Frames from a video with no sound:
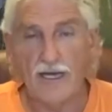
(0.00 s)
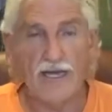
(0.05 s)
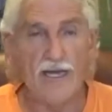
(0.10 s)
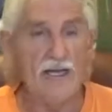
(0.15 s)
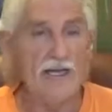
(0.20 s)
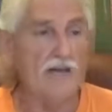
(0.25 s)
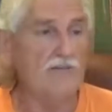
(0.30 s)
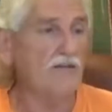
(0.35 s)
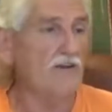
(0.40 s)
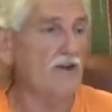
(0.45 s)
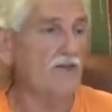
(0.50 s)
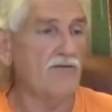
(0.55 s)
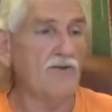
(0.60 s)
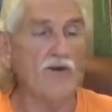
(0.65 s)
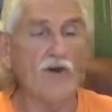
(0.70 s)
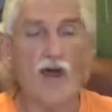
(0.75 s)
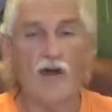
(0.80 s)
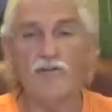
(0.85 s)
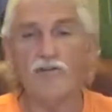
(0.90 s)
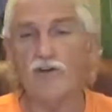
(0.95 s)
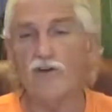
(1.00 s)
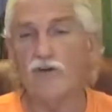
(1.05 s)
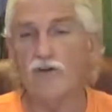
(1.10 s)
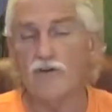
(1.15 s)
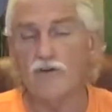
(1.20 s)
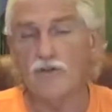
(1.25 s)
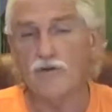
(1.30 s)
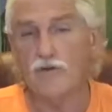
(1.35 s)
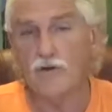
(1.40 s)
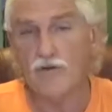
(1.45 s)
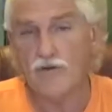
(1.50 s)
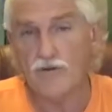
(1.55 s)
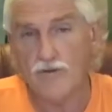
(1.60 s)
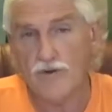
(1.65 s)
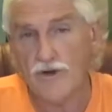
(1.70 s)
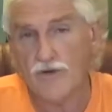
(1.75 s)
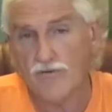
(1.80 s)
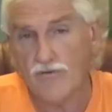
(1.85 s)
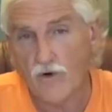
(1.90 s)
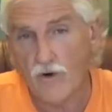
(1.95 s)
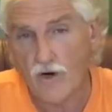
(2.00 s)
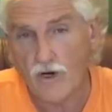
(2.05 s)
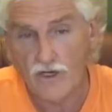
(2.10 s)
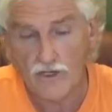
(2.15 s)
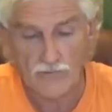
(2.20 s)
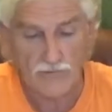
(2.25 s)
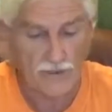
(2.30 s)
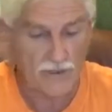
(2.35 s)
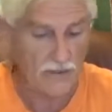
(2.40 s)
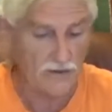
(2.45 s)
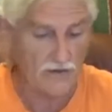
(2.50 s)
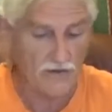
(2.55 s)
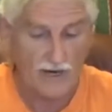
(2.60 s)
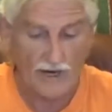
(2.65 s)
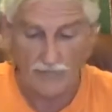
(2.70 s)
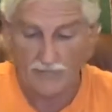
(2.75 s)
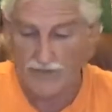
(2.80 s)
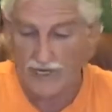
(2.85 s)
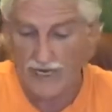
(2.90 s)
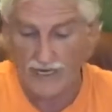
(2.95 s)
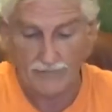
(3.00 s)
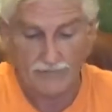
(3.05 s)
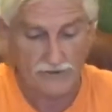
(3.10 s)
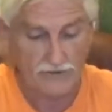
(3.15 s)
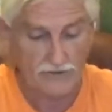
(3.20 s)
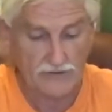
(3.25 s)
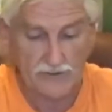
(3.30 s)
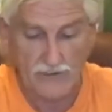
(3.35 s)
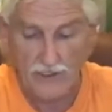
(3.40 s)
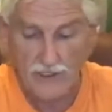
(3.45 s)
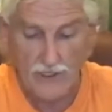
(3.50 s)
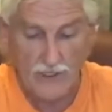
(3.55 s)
even if you have to do 2 or 3 400-milligram capsules